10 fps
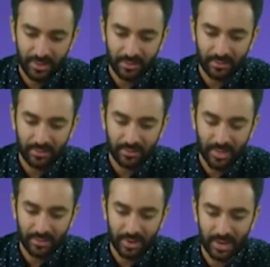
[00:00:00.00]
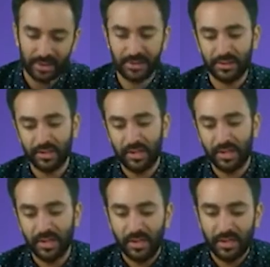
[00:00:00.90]
maybe
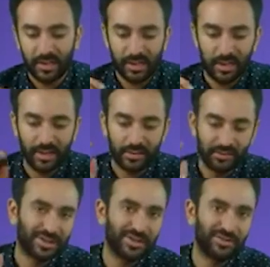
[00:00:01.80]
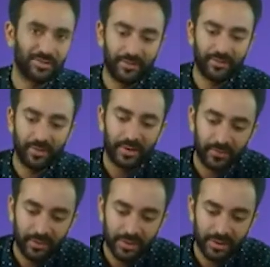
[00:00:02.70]
8, and just to
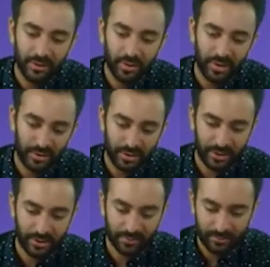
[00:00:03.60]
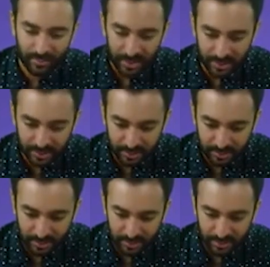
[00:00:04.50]
be very very smooth, and then
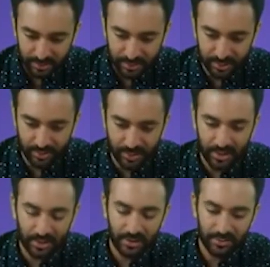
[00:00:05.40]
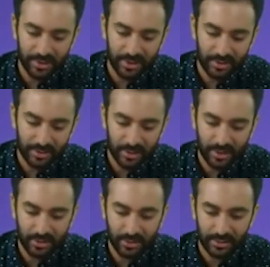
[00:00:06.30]
just zoom in a little
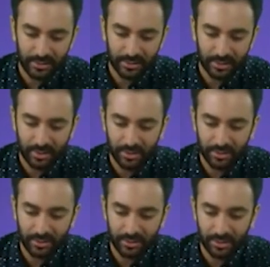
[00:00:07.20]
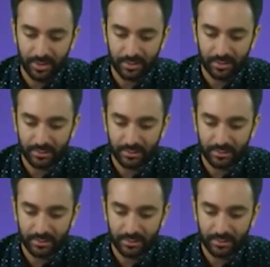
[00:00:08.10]
bit, and then start,